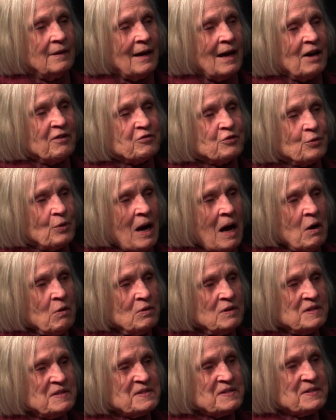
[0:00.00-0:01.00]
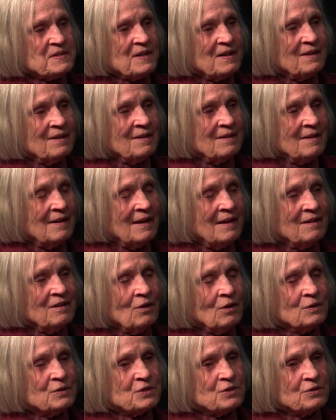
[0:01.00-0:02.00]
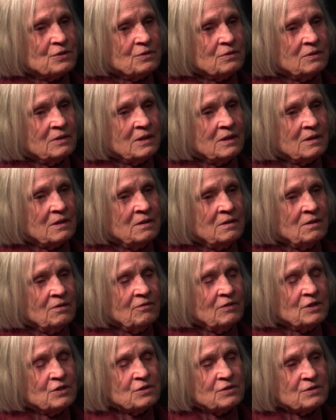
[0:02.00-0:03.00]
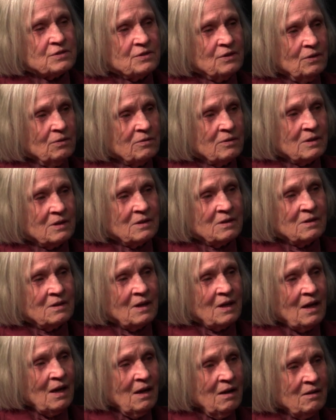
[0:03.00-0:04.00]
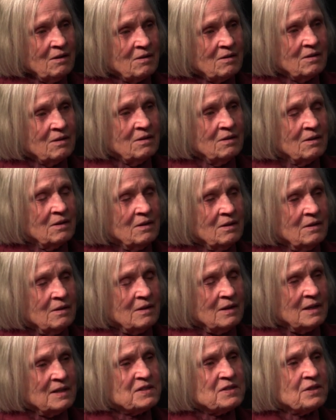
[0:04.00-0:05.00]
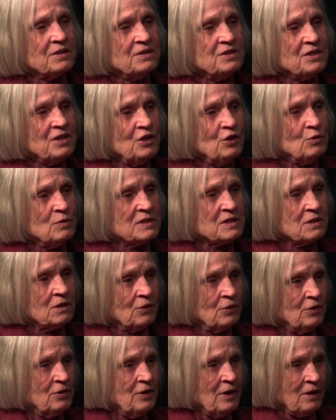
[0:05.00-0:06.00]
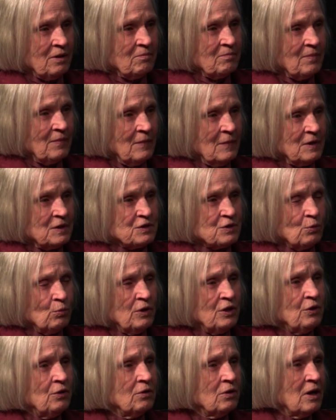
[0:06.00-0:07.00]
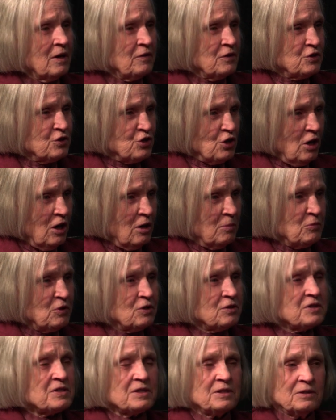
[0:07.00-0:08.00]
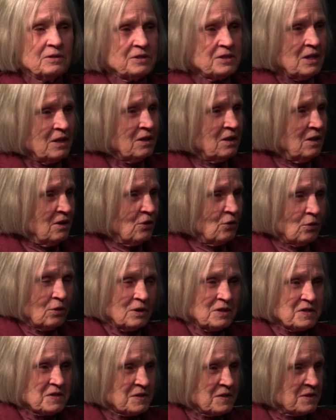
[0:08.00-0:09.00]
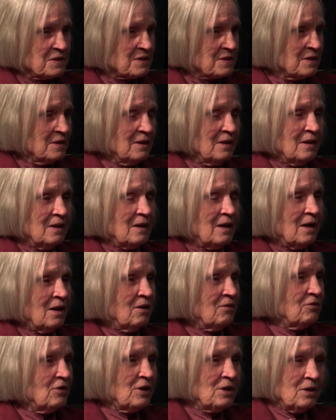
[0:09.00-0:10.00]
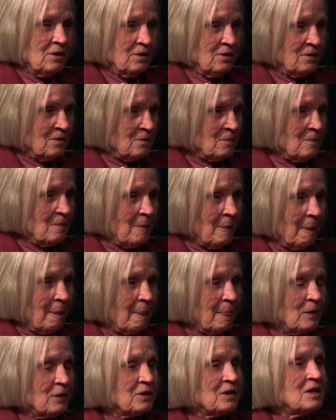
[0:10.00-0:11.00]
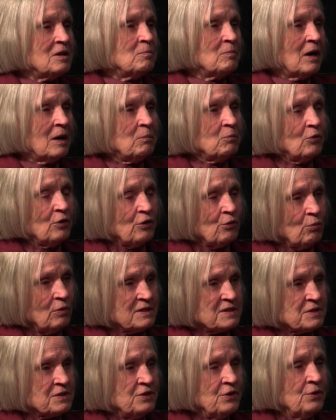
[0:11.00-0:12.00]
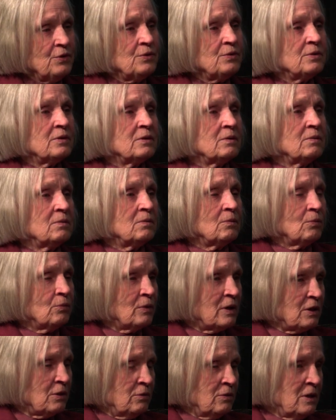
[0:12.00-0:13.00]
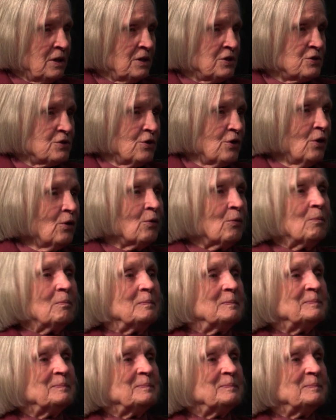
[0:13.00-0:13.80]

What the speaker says: after hours, and also to let individuals know that in Canada, it's continuous learning. So when you're on the job, you're still taking courses every year to keep up with what's new and what you need to know.